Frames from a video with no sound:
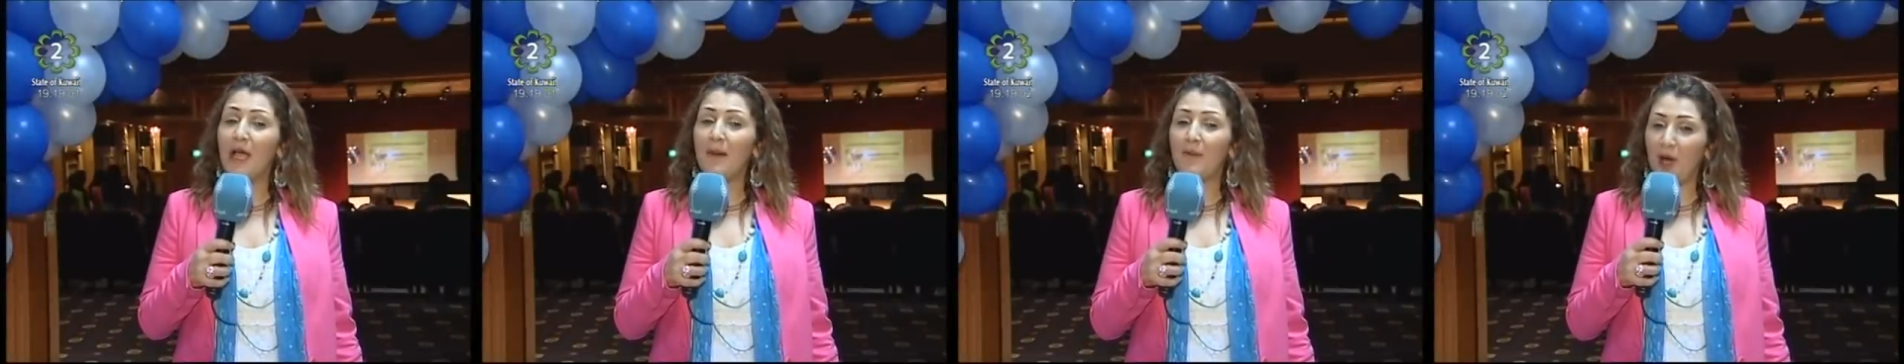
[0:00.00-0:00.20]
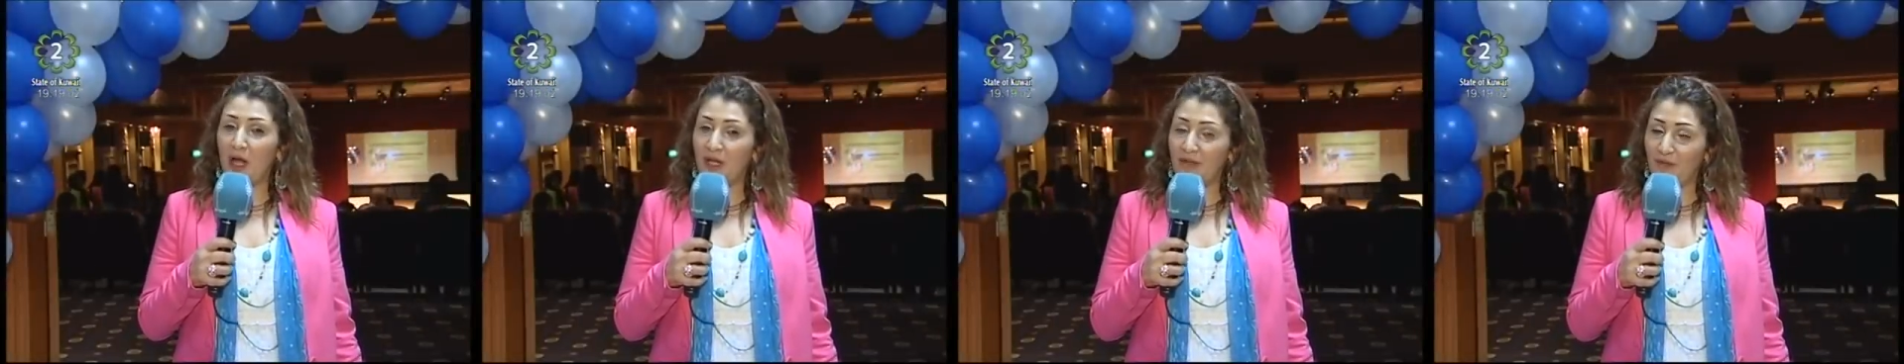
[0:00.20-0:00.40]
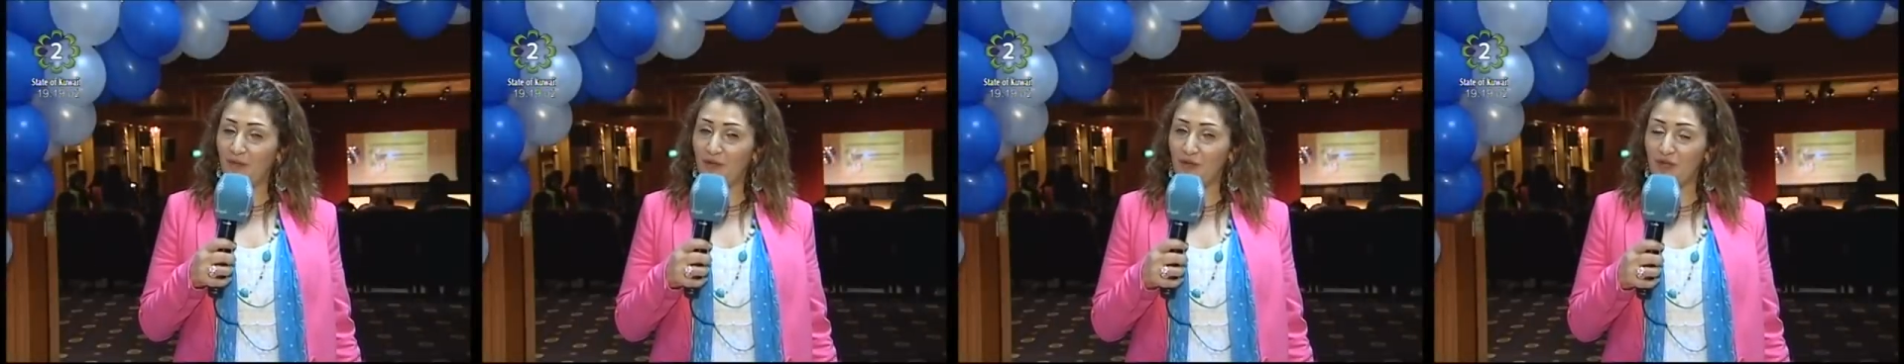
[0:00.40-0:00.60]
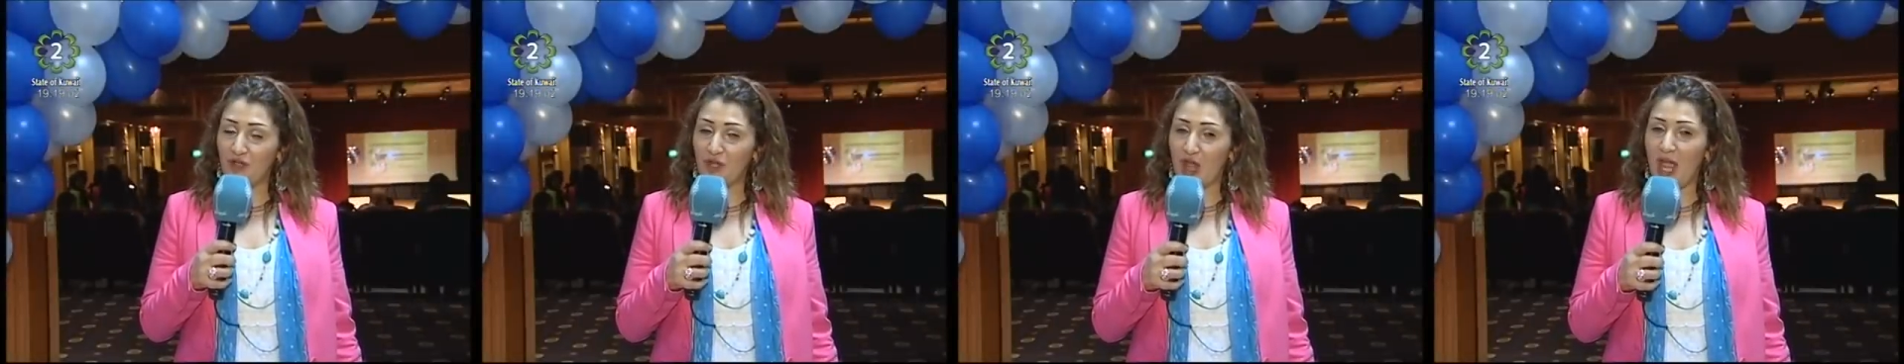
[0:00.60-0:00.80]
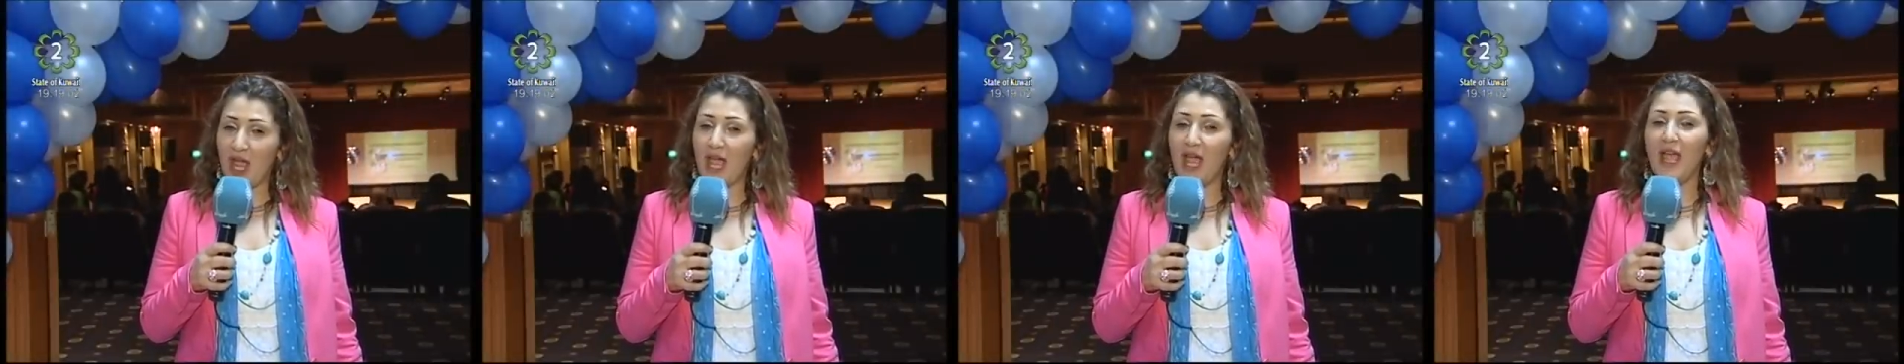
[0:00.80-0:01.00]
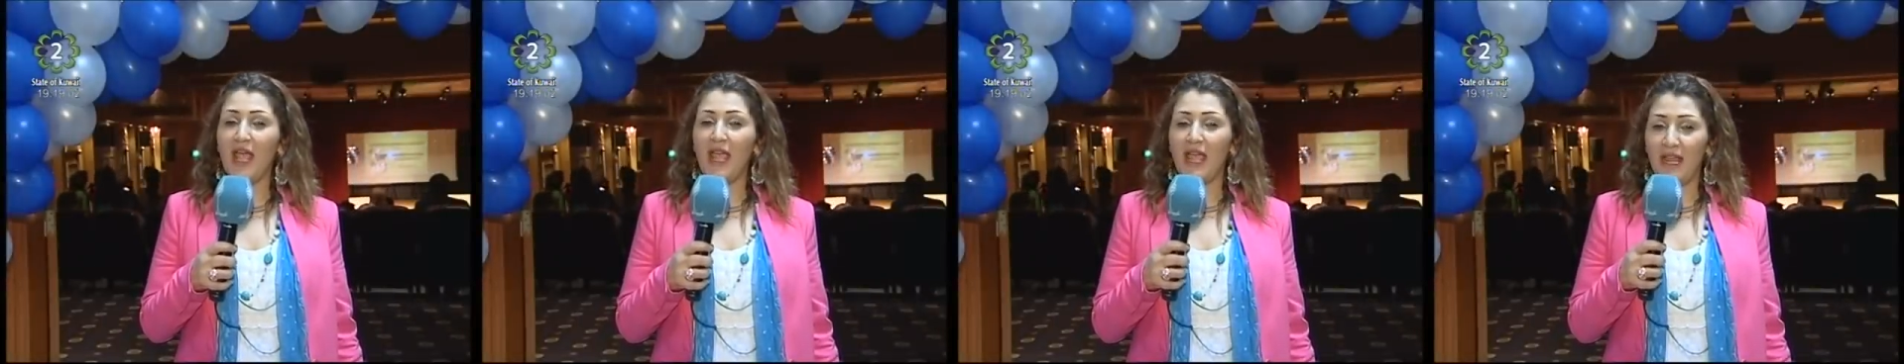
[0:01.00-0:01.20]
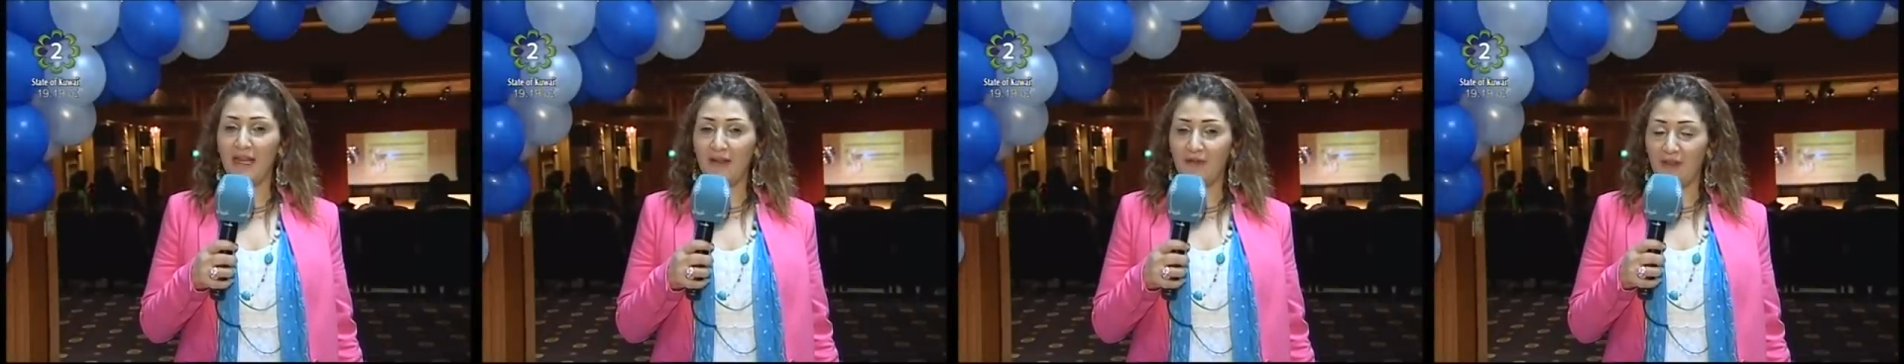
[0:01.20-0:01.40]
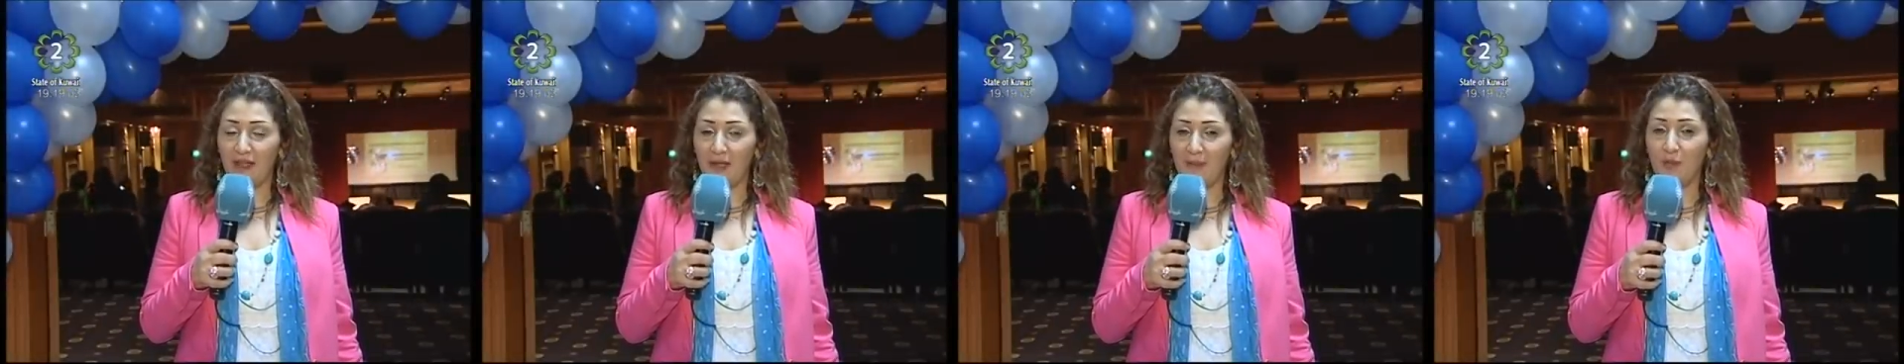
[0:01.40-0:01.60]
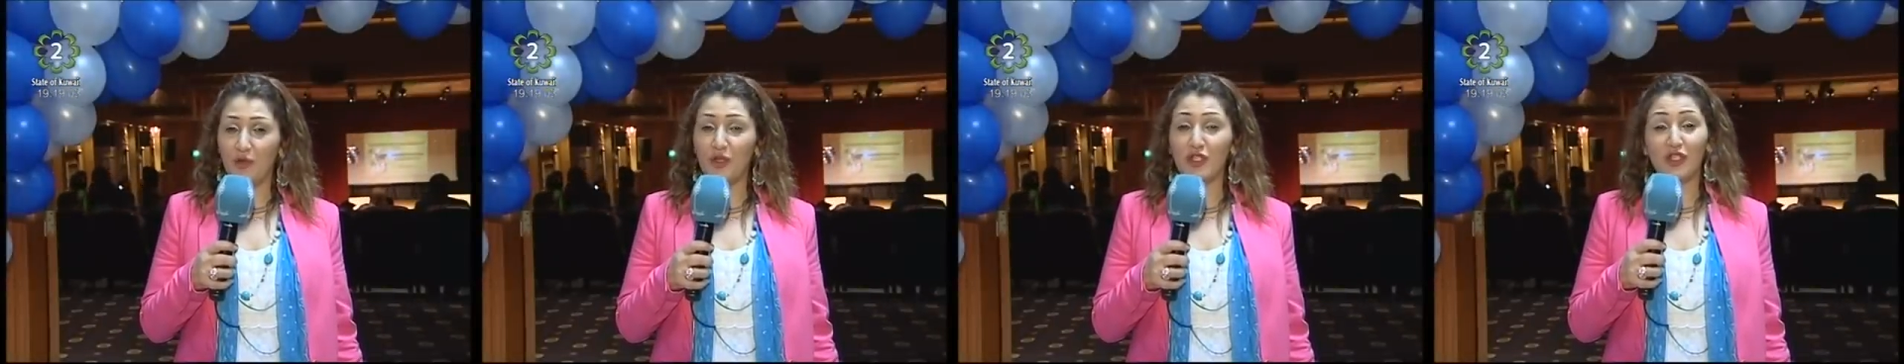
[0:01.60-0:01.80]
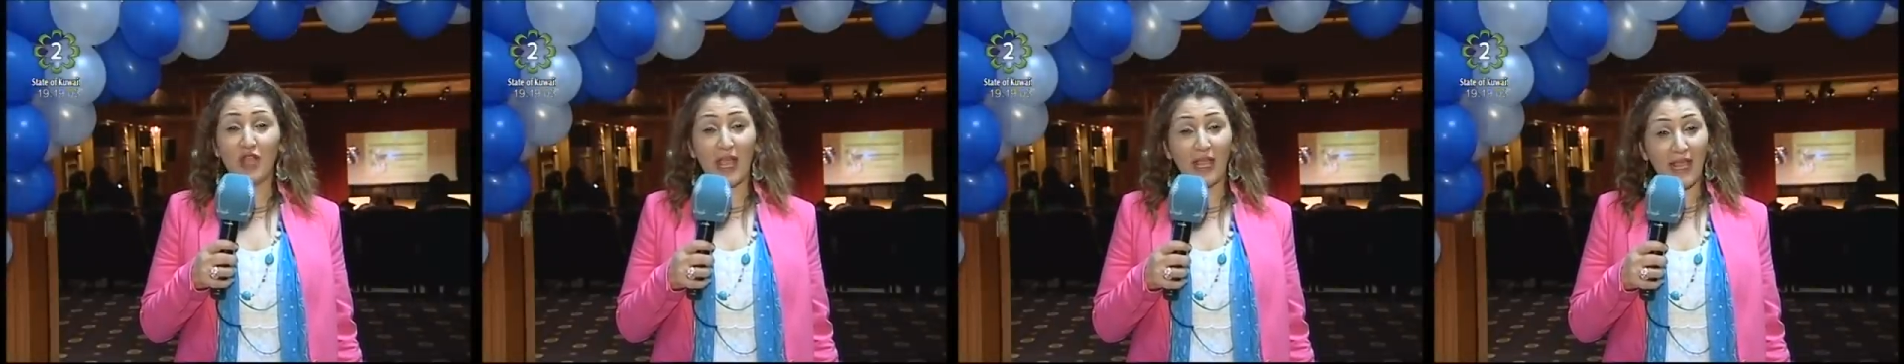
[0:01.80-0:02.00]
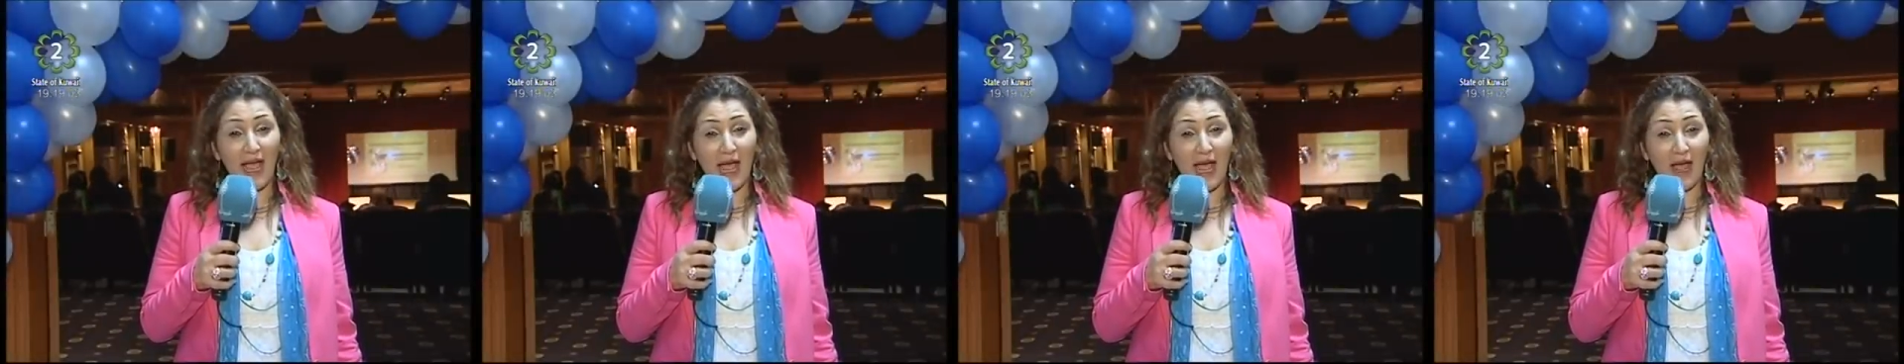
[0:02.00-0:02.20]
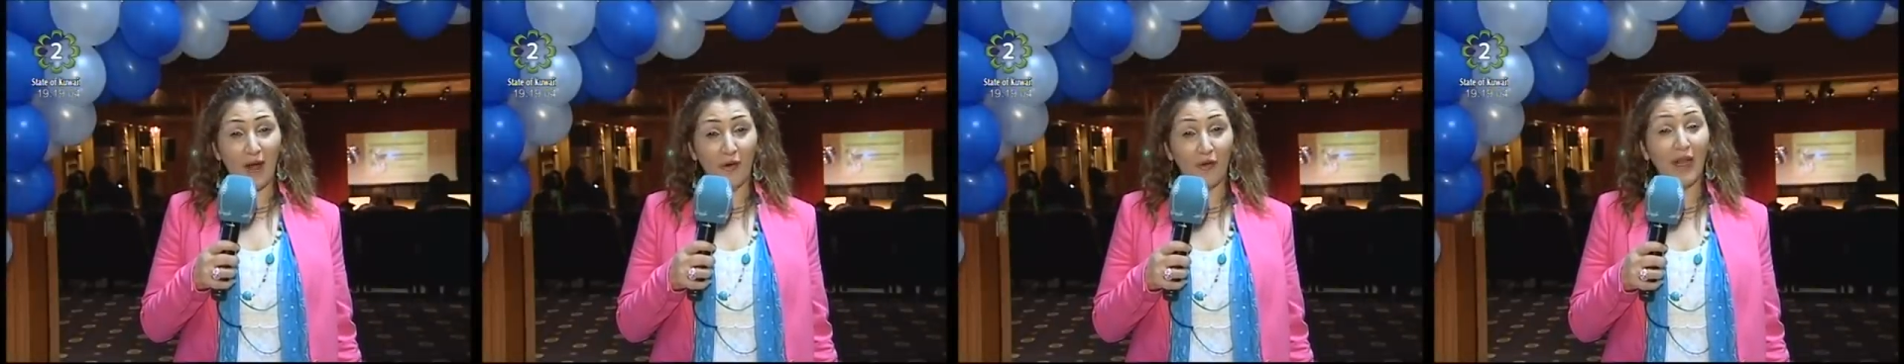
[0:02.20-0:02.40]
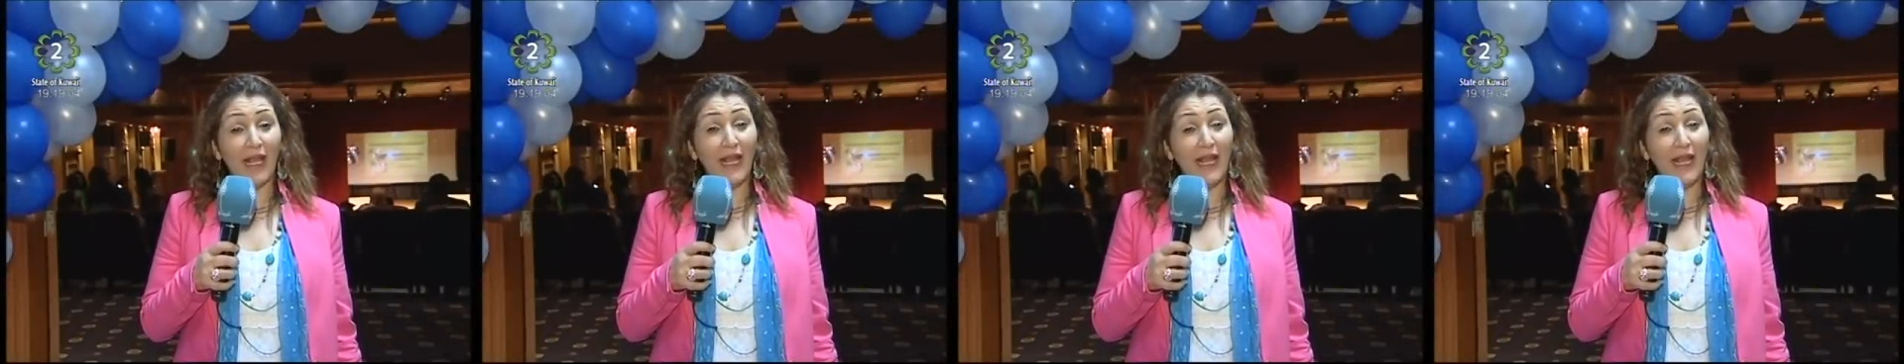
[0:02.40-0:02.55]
bright future ahead of them, which they are